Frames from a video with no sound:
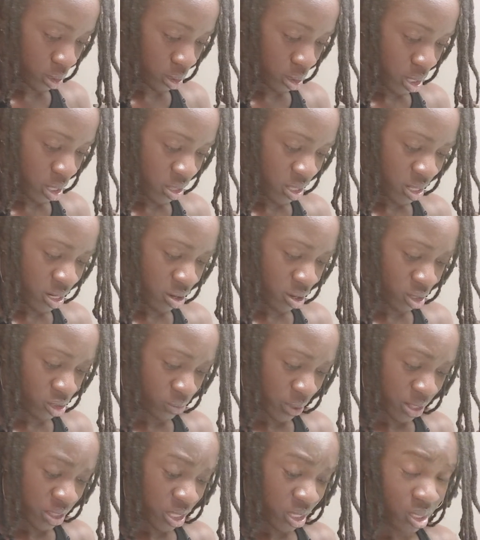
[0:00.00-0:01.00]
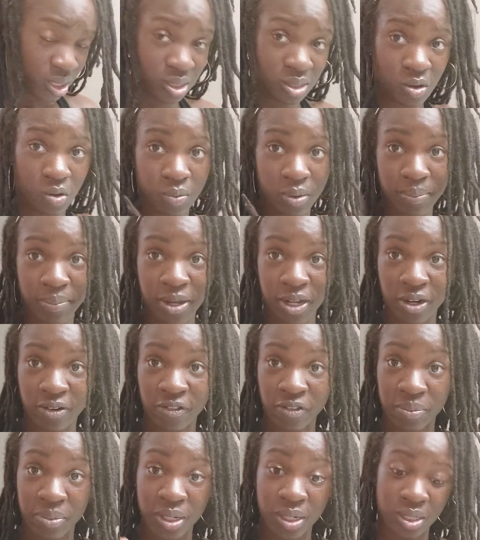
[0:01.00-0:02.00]
And then also I think it's gonna be better
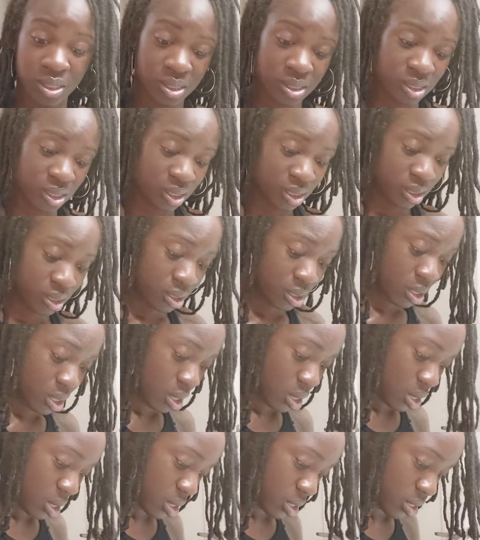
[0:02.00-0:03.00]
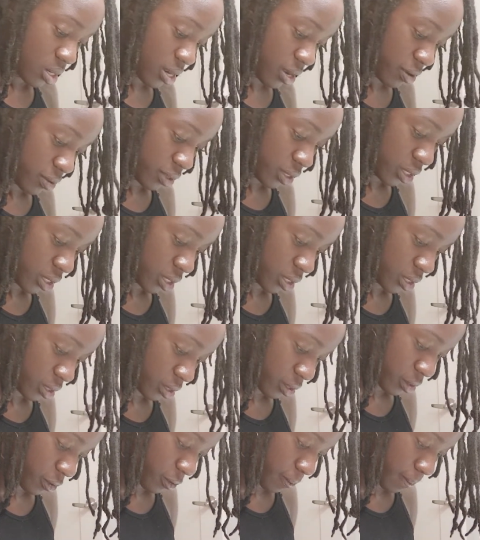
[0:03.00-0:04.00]
for me to see down
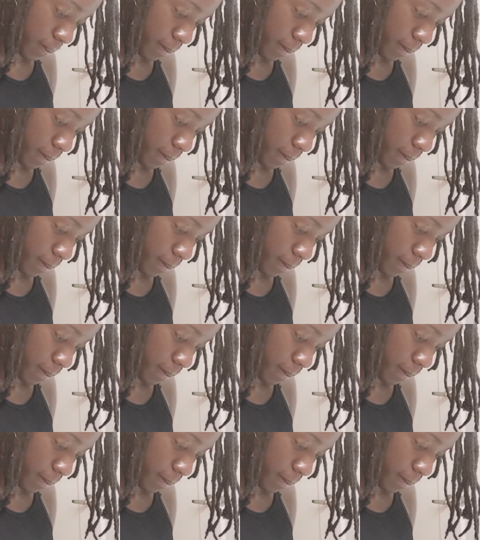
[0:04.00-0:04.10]
here